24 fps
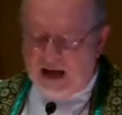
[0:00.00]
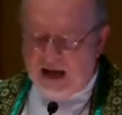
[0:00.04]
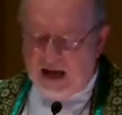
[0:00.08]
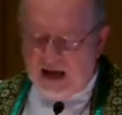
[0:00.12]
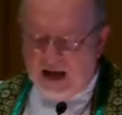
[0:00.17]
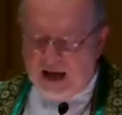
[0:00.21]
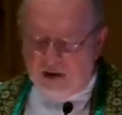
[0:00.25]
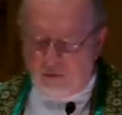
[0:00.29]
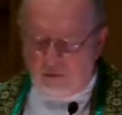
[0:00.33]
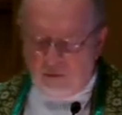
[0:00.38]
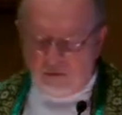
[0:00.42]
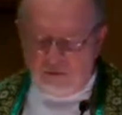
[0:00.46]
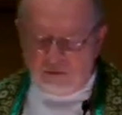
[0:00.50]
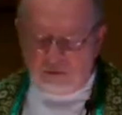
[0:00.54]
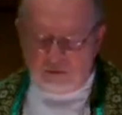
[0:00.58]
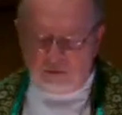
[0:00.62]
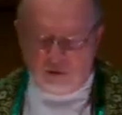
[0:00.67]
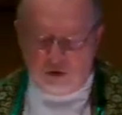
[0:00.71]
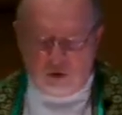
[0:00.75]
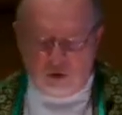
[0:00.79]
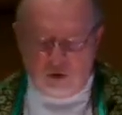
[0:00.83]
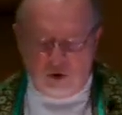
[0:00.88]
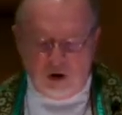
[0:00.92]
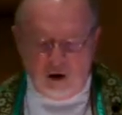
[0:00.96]
I will
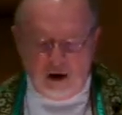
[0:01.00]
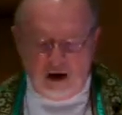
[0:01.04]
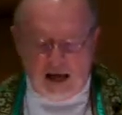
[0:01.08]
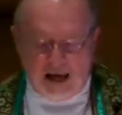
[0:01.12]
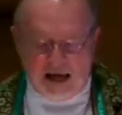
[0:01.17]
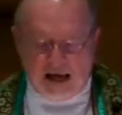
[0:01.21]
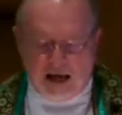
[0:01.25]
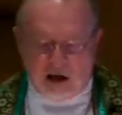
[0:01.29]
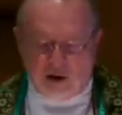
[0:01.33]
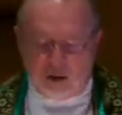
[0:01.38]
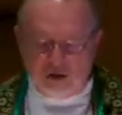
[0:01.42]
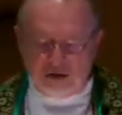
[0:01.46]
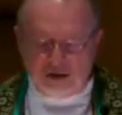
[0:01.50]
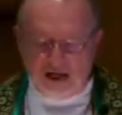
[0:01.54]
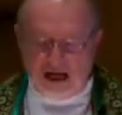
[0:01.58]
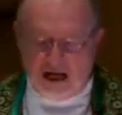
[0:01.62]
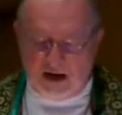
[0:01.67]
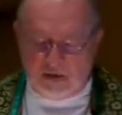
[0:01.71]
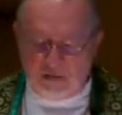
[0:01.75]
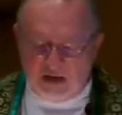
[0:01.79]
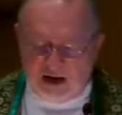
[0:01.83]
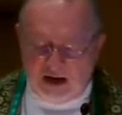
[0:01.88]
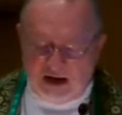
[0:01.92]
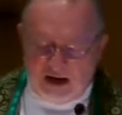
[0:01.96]
pour out
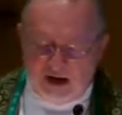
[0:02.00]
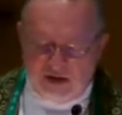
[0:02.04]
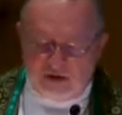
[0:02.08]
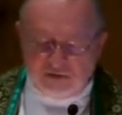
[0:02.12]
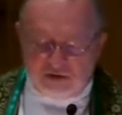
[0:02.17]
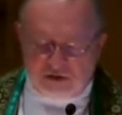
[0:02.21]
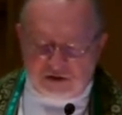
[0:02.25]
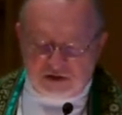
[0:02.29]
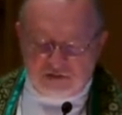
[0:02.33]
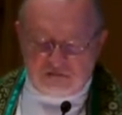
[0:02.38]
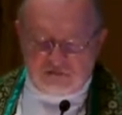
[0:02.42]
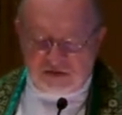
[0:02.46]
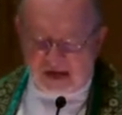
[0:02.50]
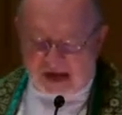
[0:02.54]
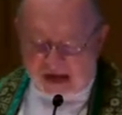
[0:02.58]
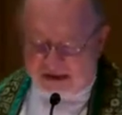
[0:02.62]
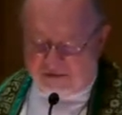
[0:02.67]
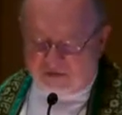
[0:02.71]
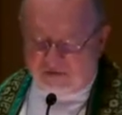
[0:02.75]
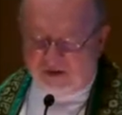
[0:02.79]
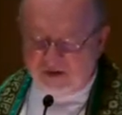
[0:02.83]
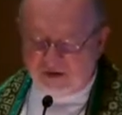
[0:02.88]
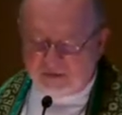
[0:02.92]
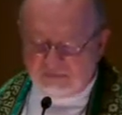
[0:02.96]
on the house of
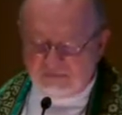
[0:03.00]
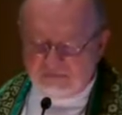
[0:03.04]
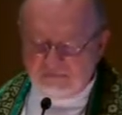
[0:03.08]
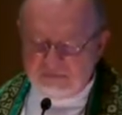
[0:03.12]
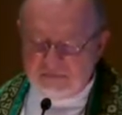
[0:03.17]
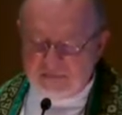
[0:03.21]
David